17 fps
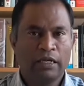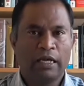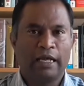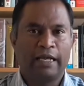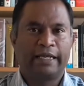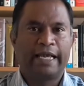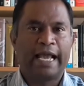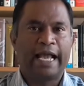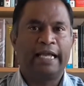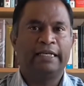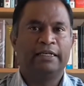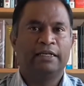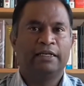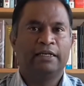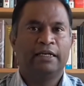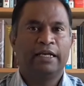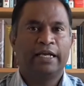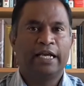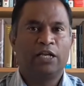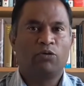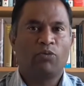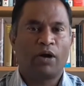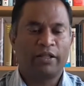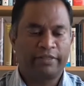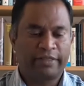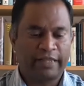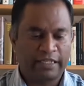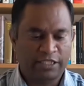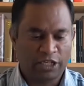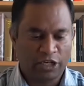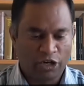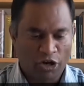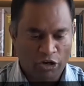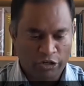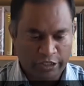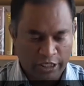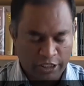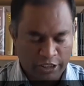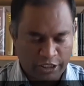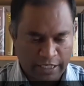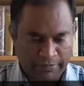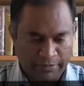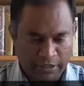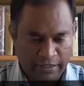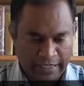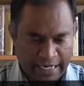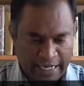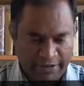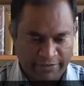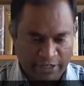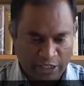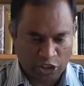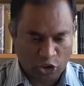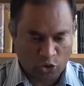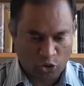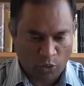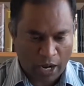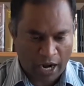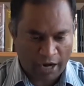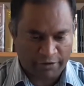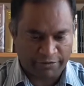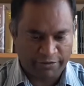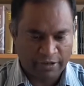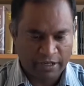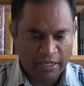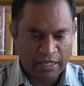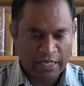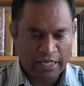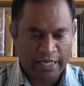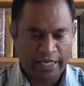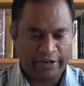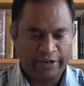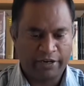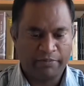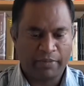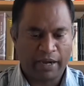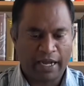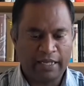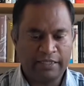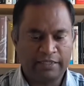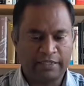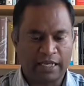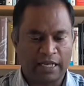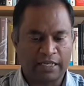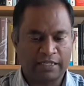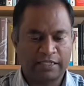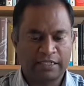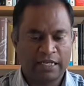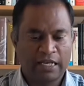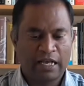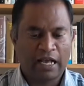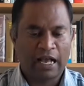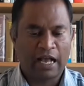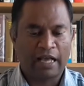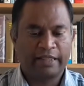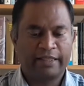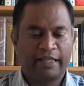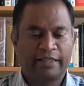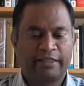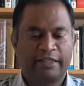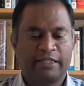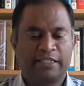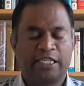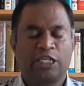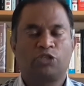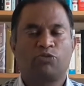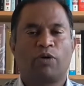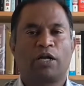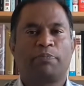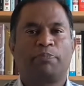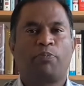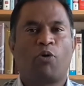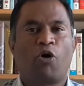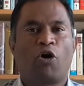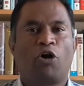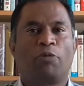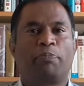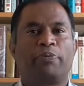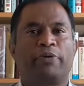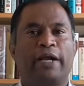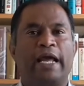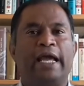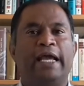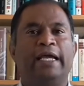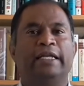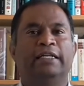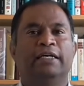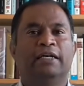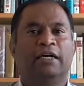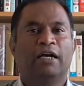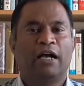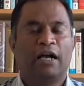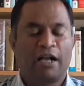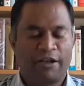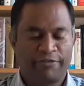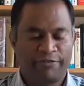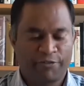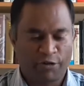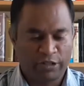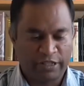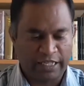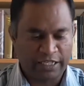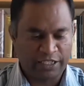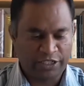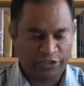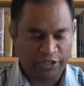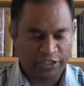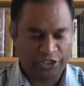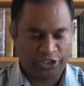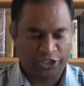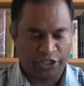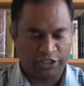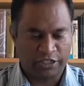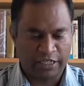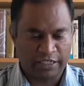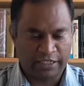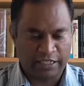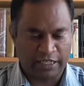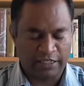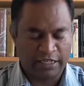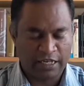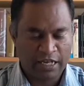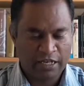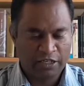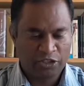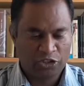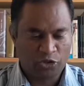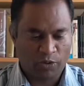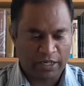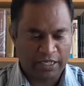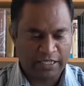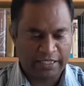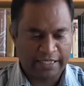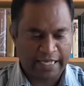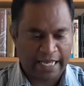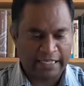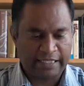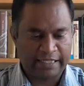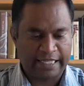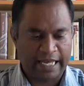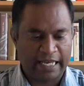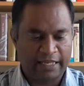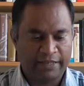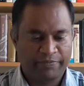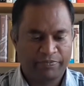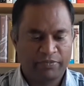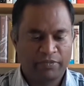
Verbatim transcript: Again, in 1 Thessalonians chapter 3 verse 12, he reminds us uh, that this is what Paul prayed uh, for these Christians. Listen to what he says there.